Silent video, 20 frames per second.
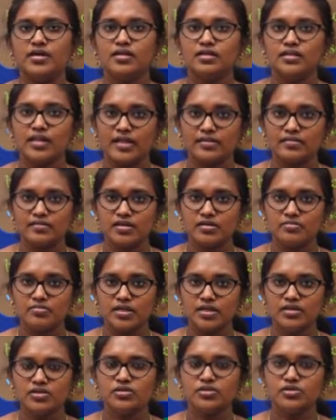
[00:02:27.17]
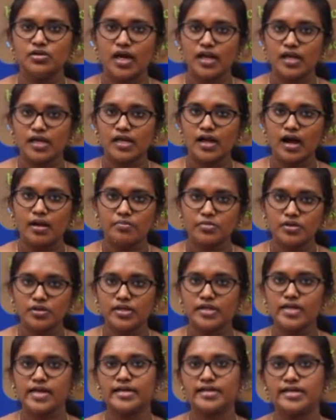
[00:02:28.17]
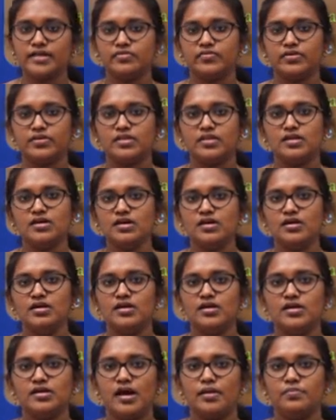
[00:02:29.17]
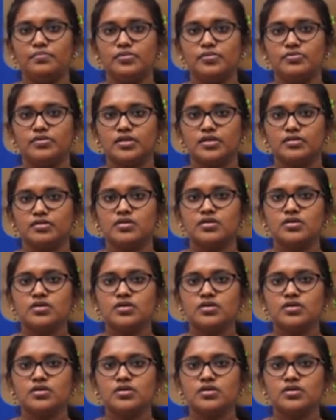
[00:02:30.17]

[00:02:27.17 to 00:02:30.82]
Nothing but you are communicating with the computer.